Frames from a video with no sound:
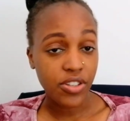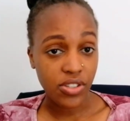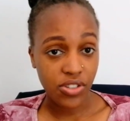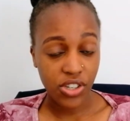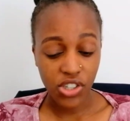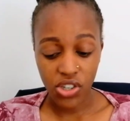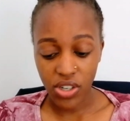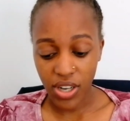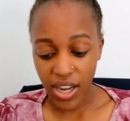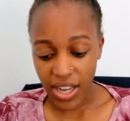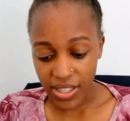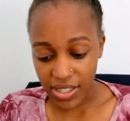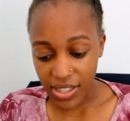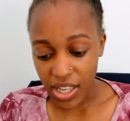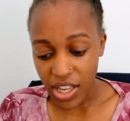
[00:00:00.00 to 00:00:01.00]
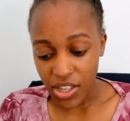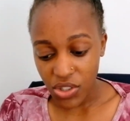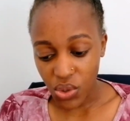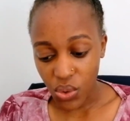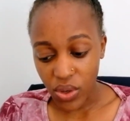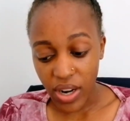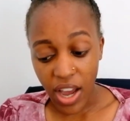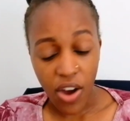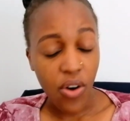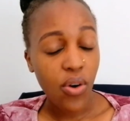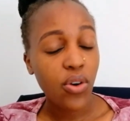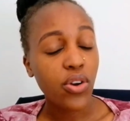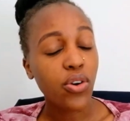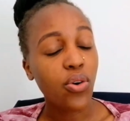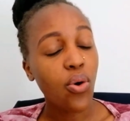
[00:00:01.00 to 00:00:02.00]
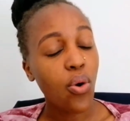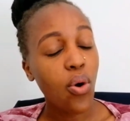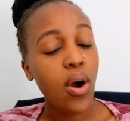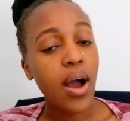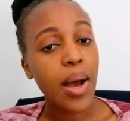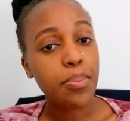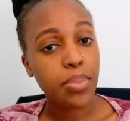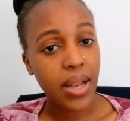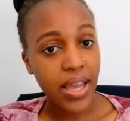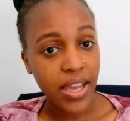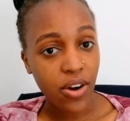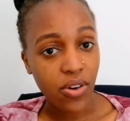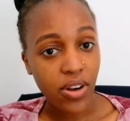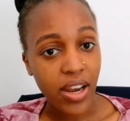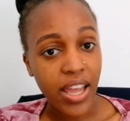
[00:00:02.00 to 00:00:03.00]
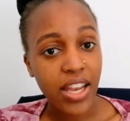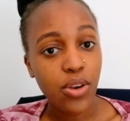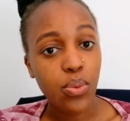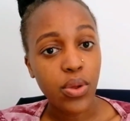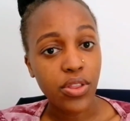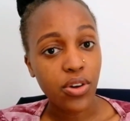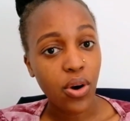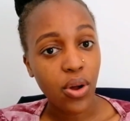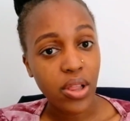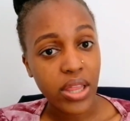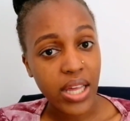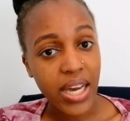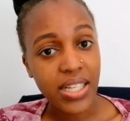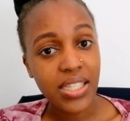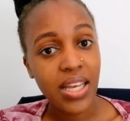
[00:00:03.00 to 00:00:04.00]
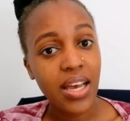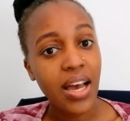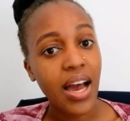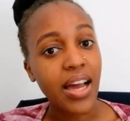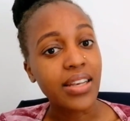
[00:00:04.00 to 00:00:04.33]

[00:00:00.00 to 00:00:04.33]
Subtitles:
registration cards. So now go apply online with all that